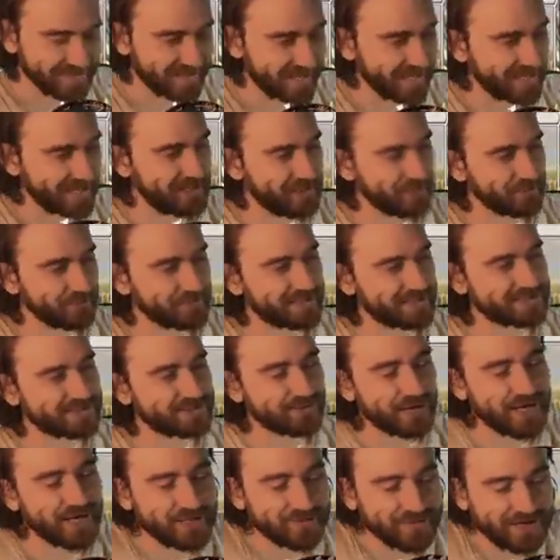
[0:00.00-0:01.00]
I know that
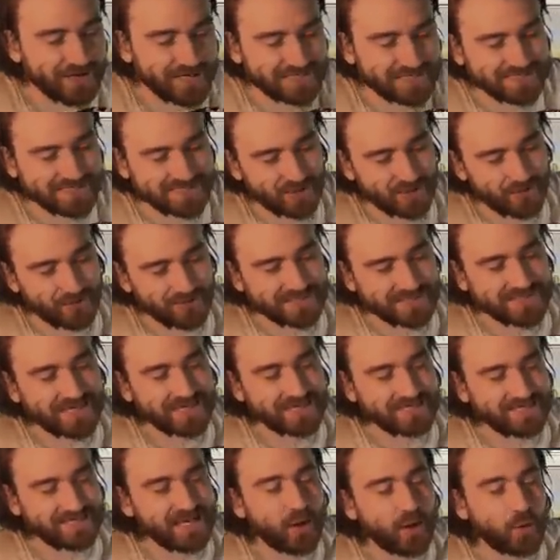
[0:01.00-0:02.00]
train of angels joke is
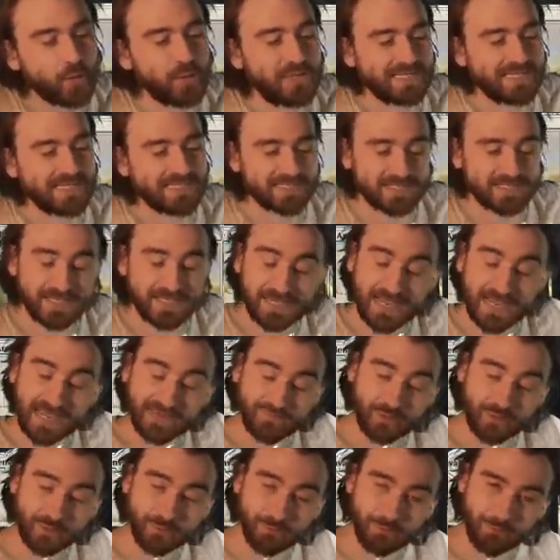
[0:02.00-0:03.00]
like the oldest thing
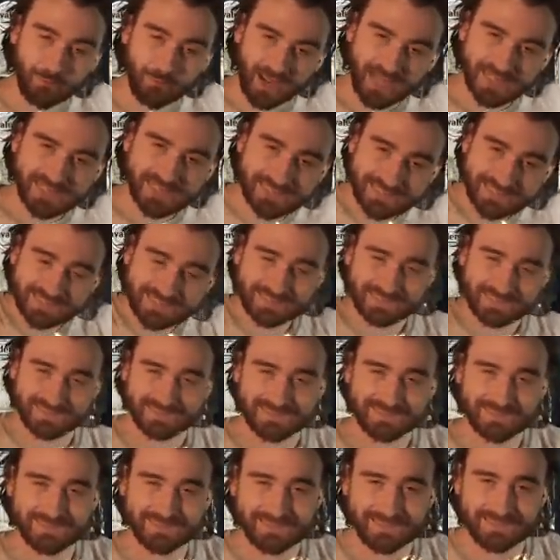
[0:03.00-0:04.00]
ever, but
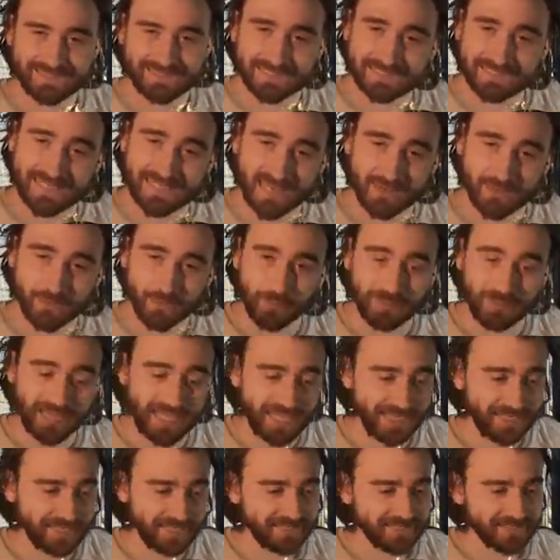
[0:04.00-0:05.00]
today we're
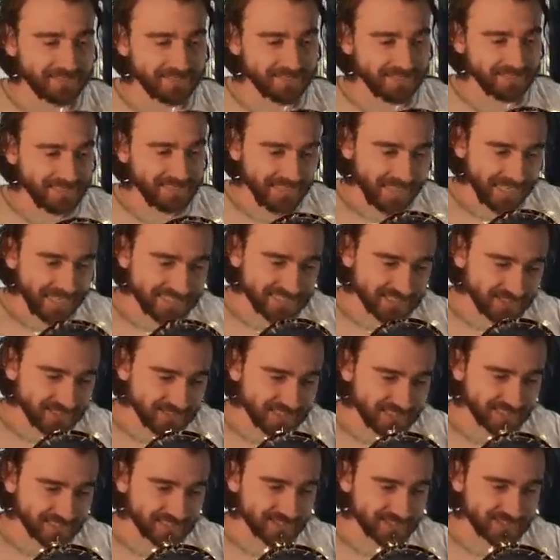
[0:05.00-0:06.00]
playing
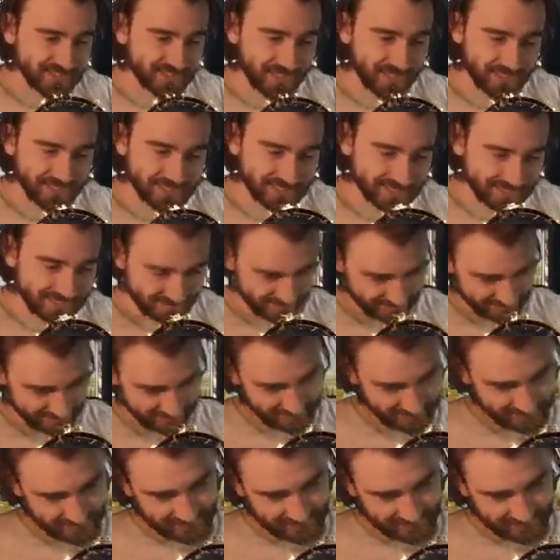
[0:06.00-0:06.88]
LaserSetToStun's